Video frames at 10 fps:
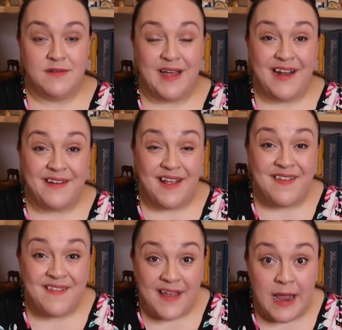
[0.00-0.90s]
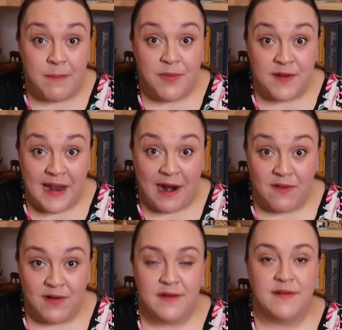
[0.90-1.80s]
and escape the Tower of
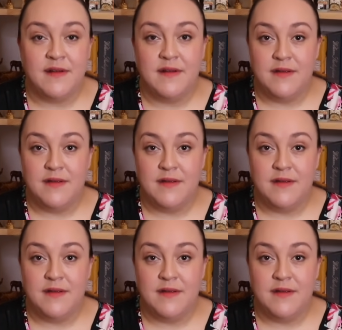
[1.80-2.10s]
London.